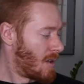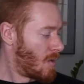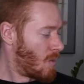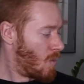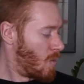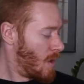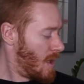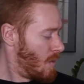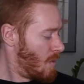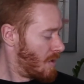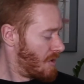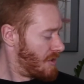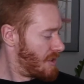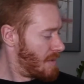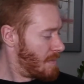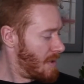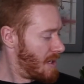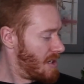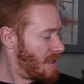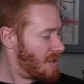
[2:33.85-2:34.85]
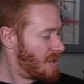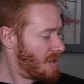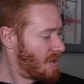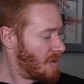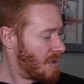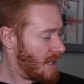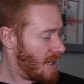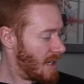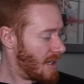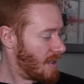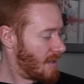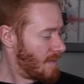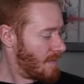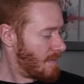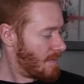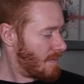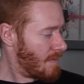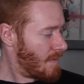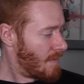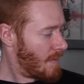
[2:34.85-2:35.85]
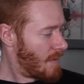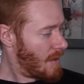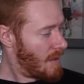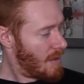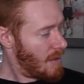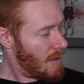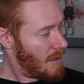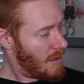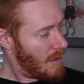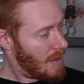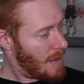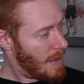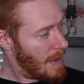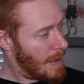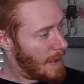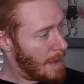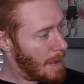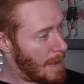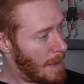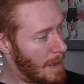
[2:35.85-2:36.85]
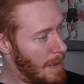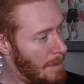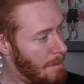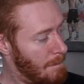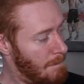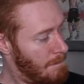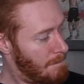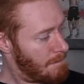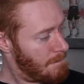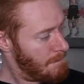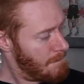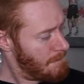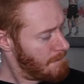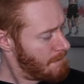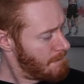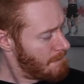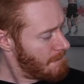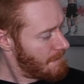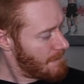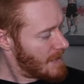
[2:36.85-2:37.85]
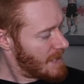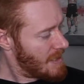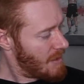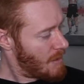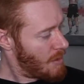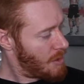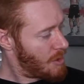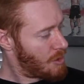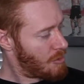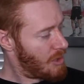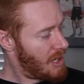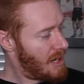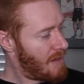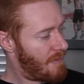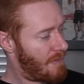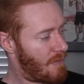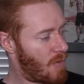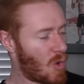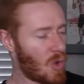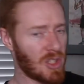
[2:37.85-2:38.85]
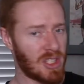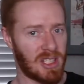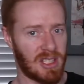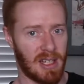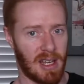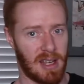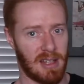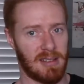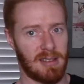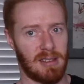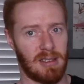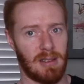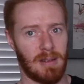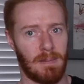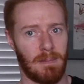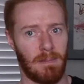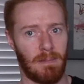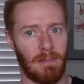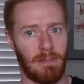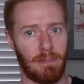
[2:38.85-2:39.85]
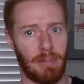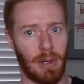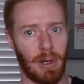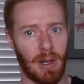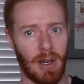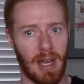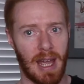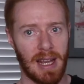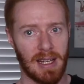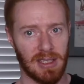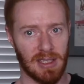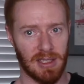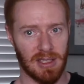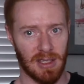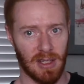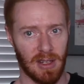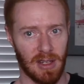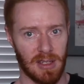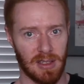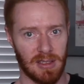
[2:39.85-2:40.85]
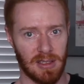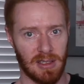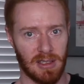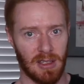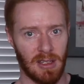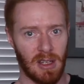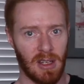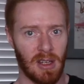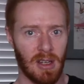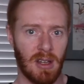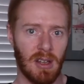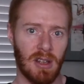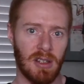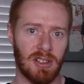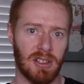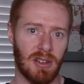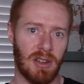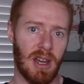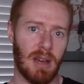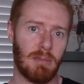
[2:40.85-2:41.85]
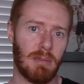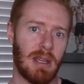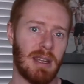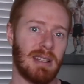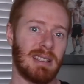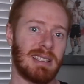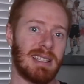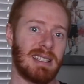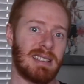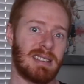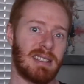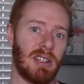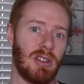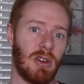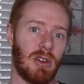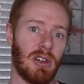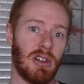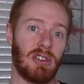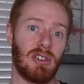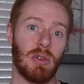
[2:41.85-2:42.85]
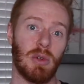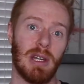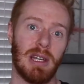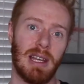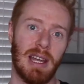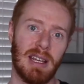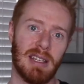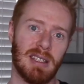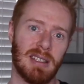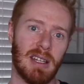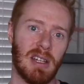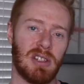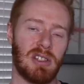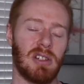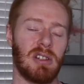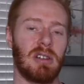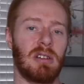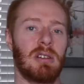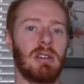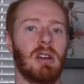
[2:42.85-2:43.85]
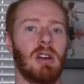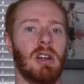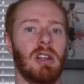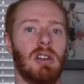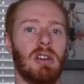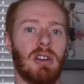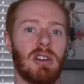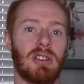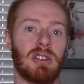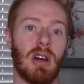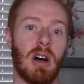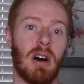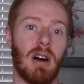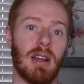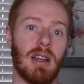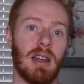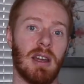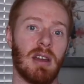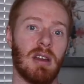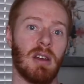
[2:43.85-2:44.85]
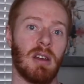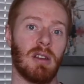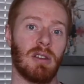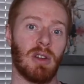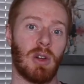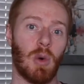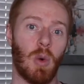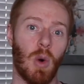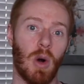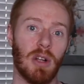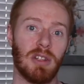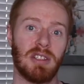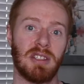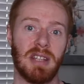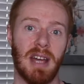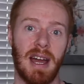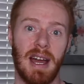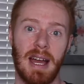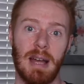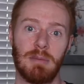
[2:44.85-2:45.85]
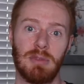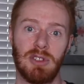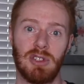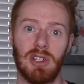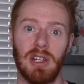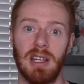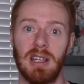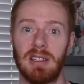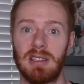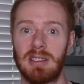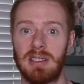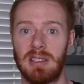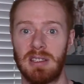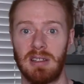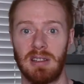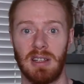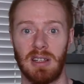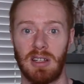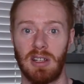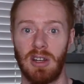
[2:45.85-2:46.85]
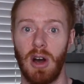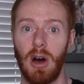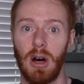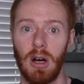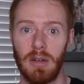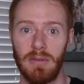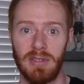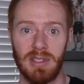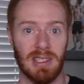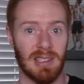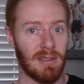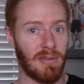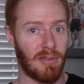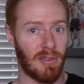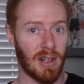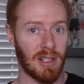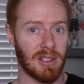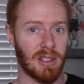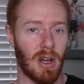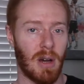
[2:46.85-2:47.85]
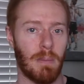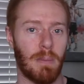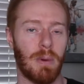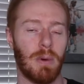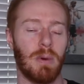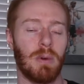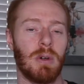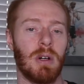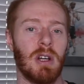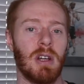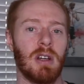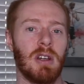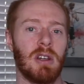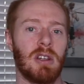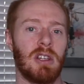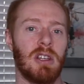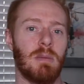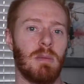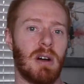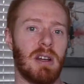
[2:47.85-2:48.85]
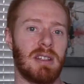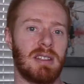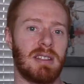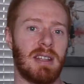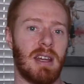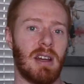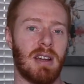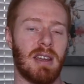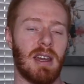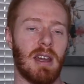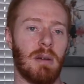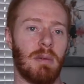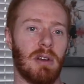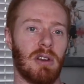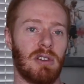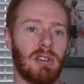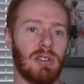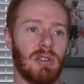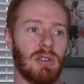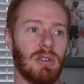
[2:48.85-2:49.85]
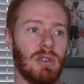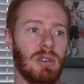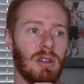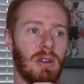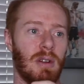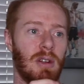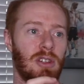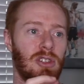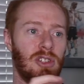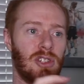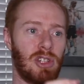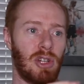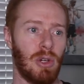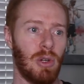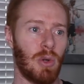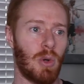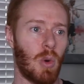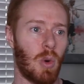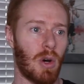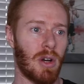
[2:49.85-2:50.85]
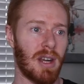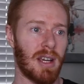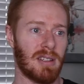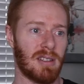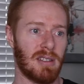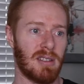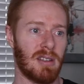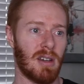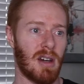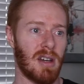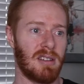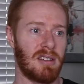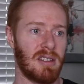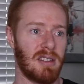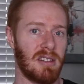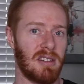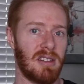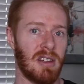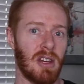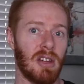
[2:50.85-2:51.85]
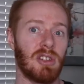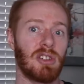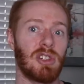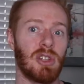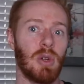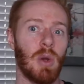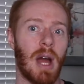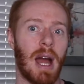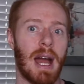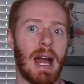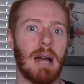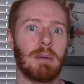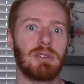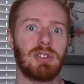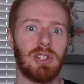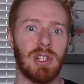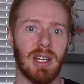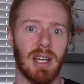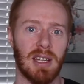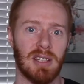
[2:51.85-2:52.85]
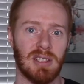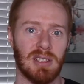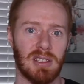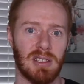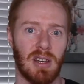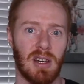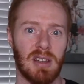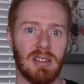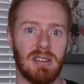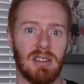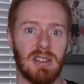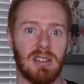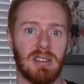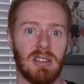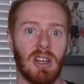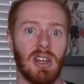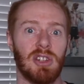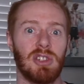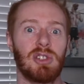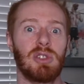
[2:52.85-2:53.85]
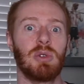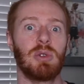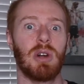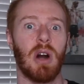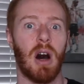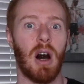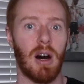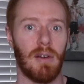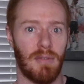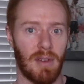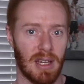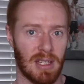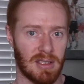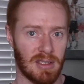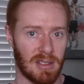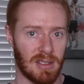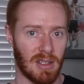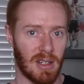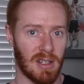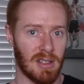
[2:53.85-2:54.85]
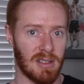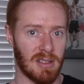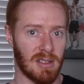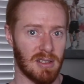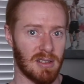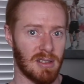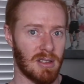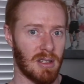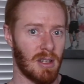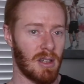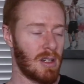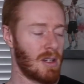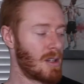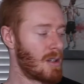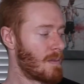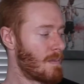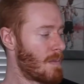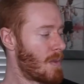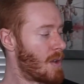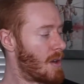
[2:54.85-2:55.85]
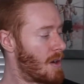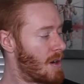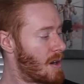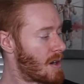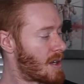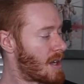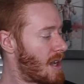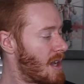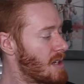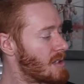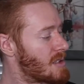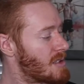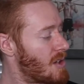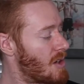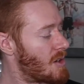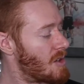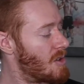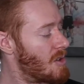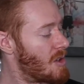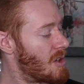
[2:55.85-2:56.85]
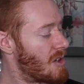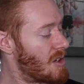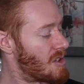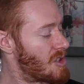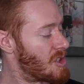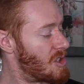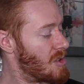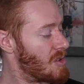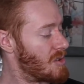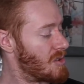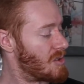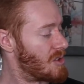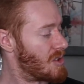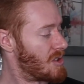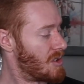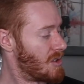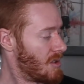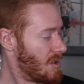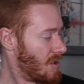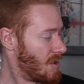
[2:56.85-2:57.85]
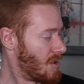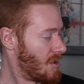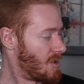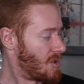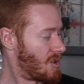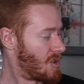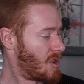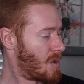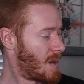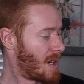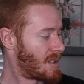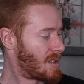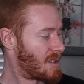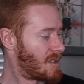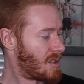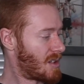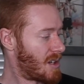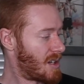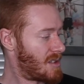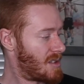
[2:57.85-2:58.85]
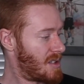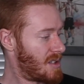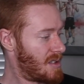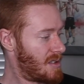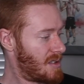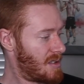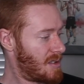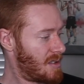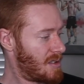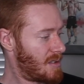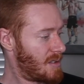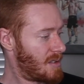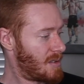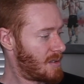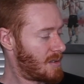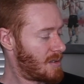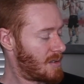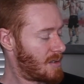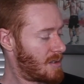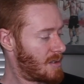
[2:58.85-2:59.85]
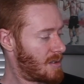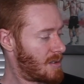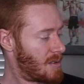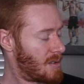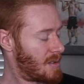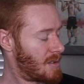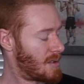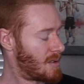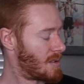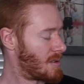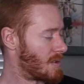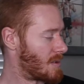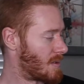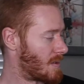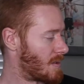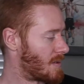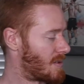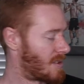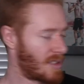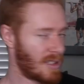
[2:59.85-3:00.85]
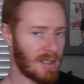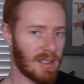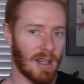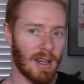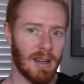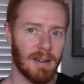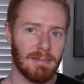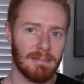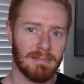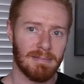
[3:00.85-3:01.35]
We want to be doing 3 to 4 sets per exercise. So that means, let's say you're going to do a leg session, you're going to target the quads, the hamstrings, the calves, for example. You might say, okay, I'm going to do 2 quad exercises, 2 hamstring exercises, 2 calf exercises. Okay, so you're going to choose 2 exercises. Said that.